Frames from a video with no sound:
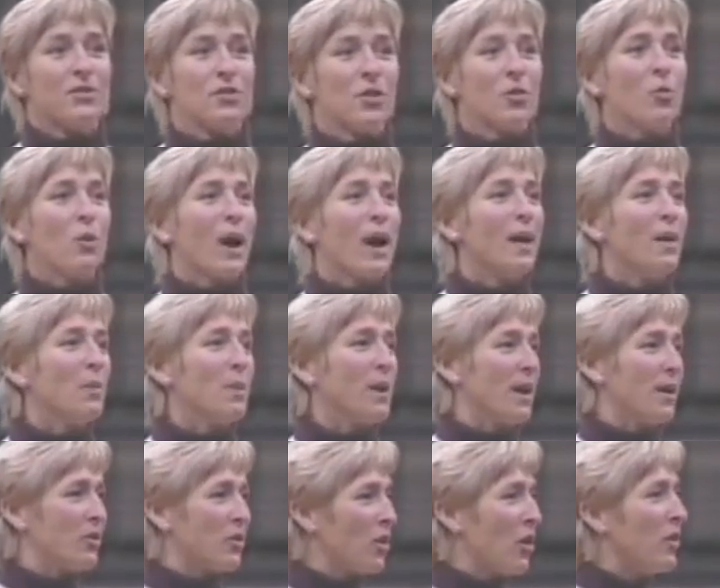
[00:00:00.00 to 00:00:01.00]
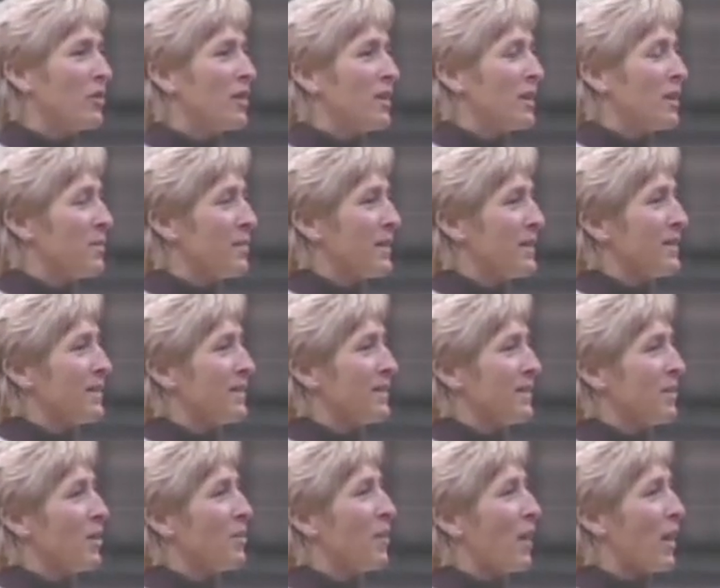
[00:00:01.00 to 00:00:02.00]
So while we are talking a
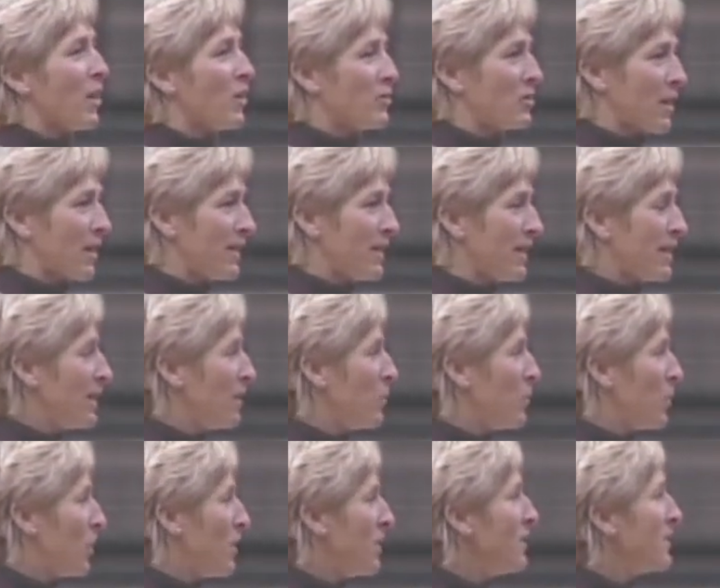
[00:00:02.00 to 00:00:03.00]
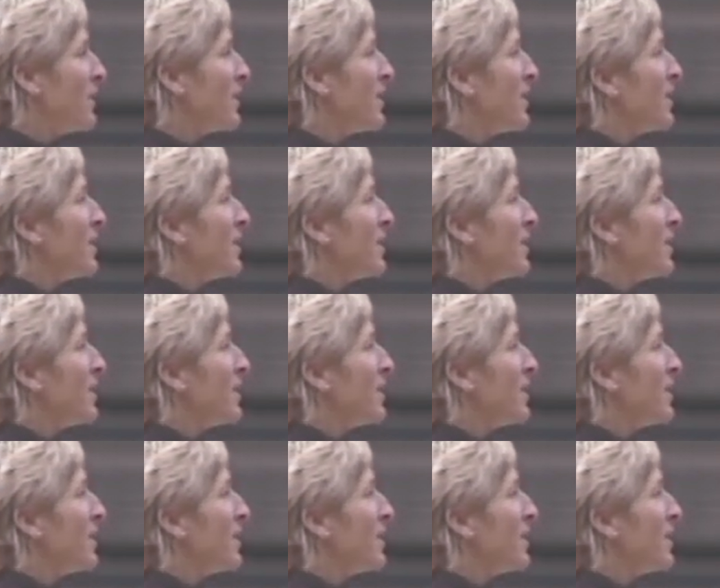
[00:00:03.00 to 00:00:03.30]
bit about Cavalletti work,